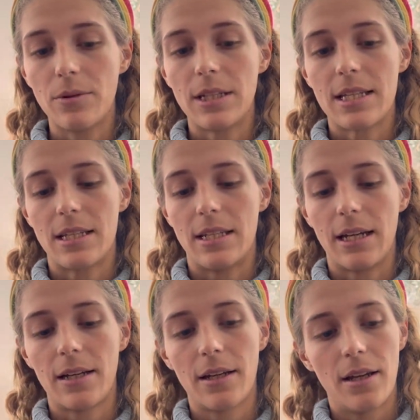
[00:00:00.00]
to
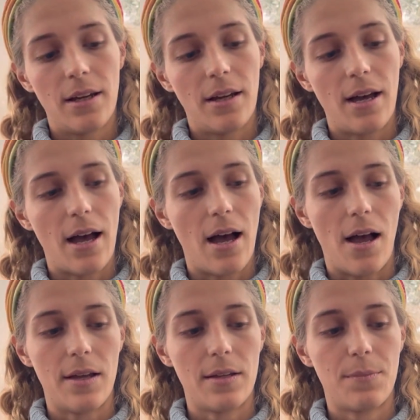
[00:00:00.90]
stick
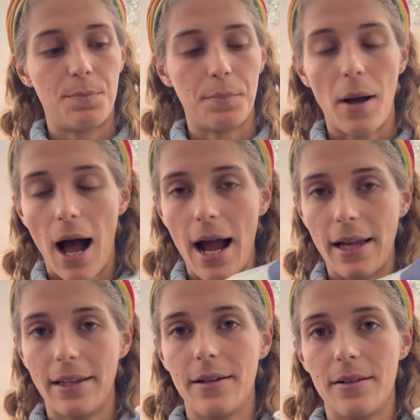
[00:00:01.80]
a
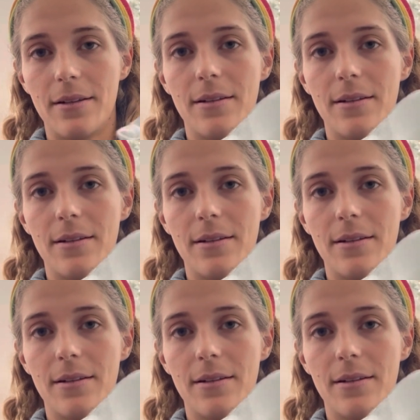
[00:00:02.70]
Pilot